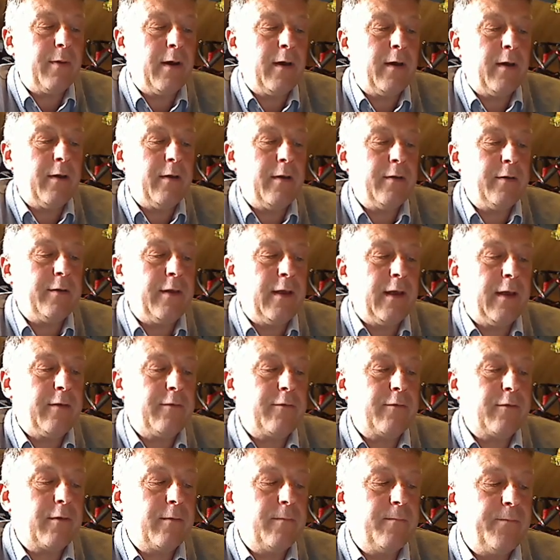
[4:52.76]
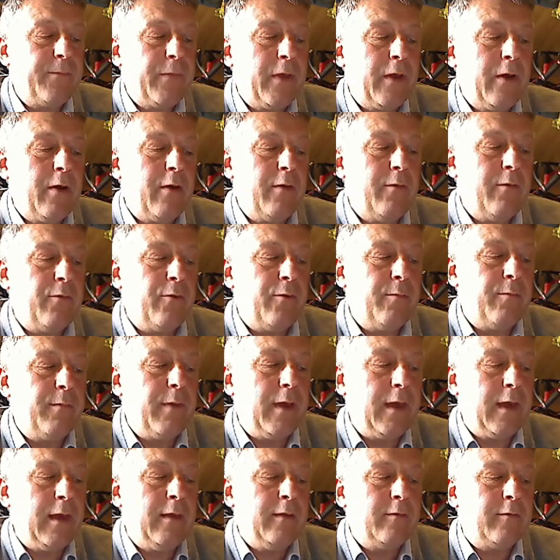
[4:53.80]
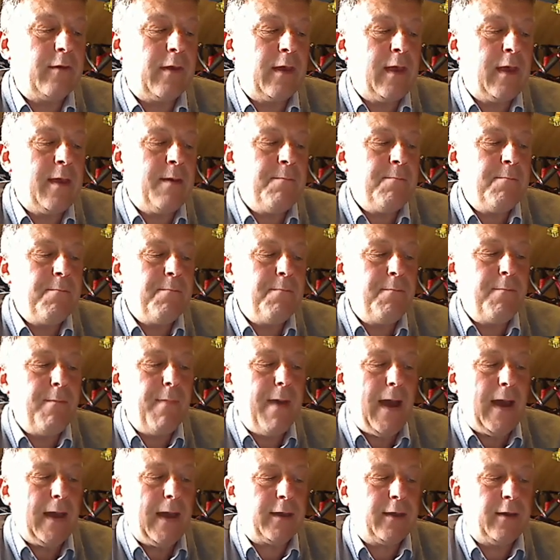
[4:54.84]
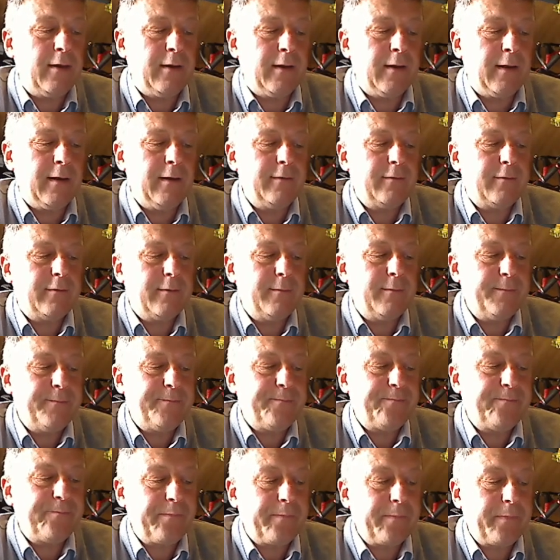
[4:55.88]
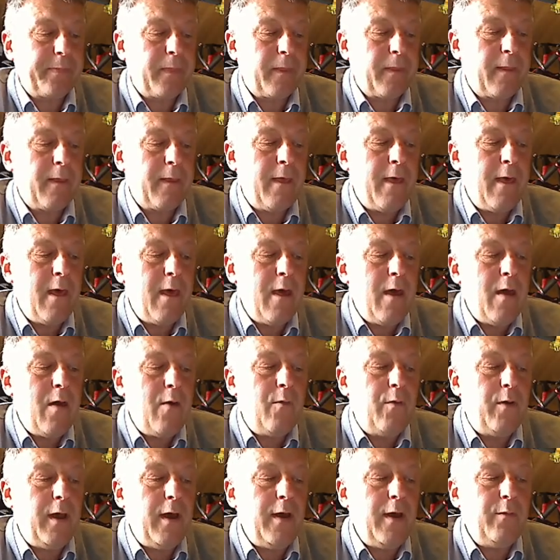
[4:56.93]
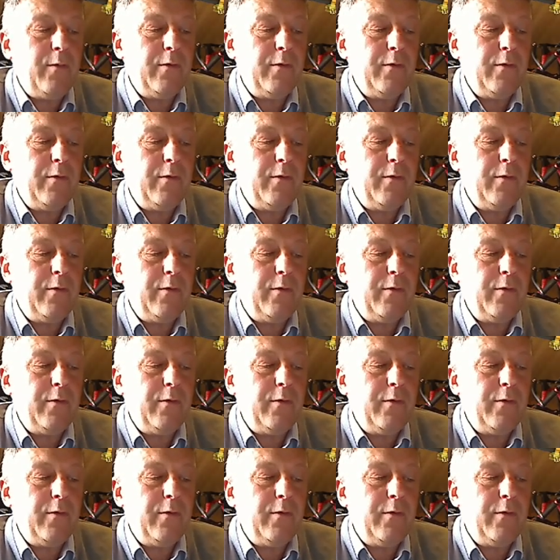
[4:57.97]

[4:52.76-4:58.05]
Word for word: by her desk. Her room is immaculate. When I